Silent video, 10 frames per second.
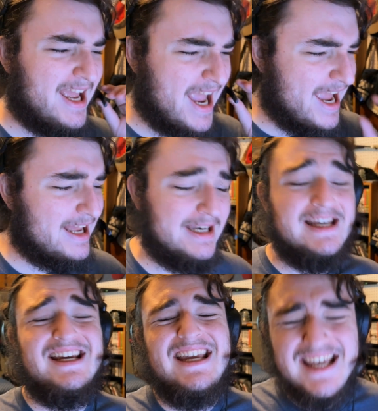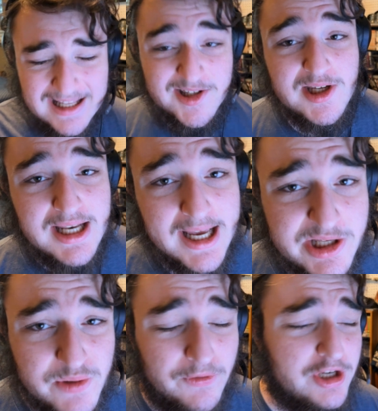and in
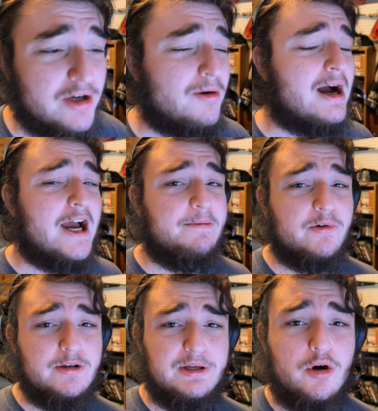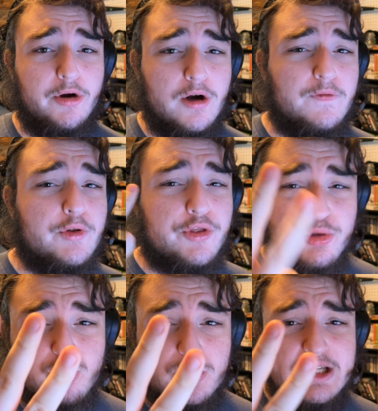today's video I'm going to be going over
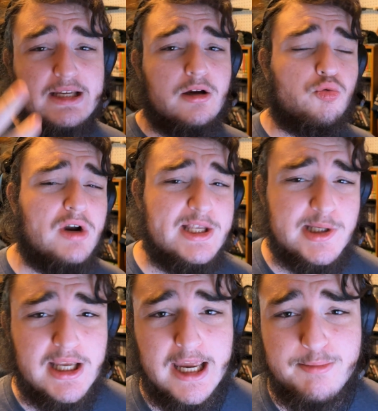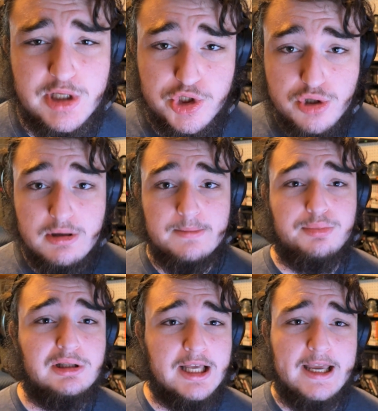3 racing games that you can
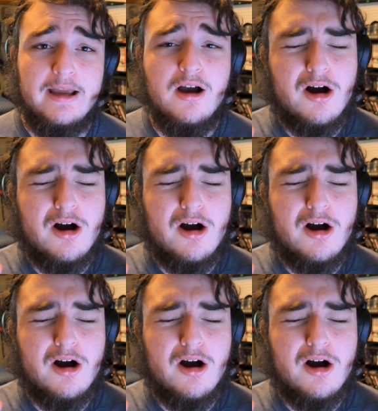play